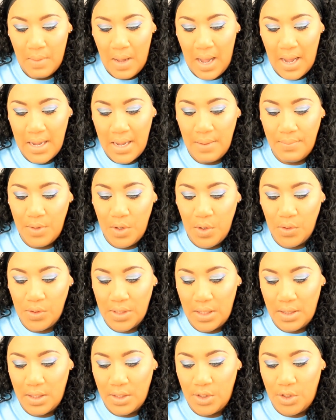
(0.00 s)
I am
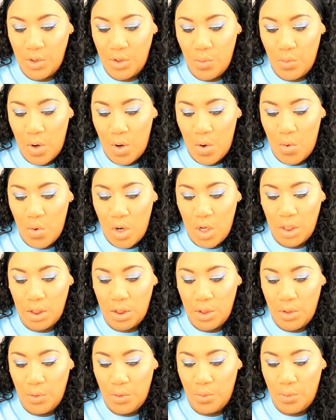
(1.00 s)
using the Duo
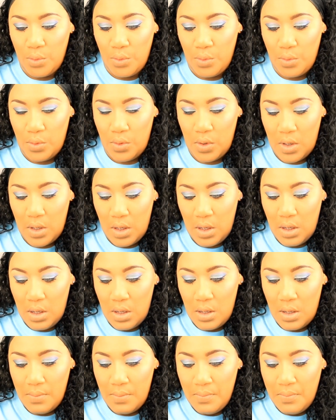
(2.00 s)
Glue,
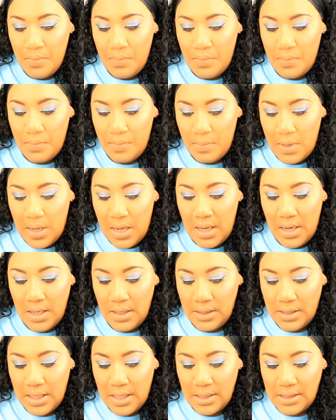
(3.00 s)
and
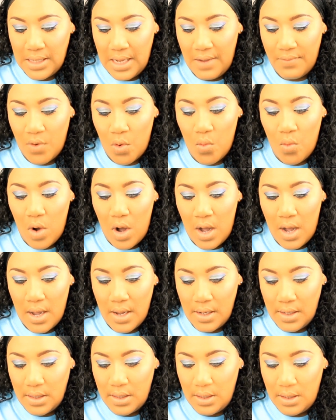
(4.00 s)
it does have a
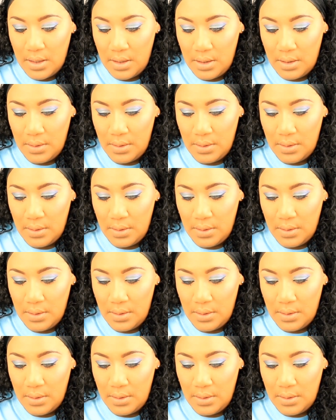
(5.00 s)
wand.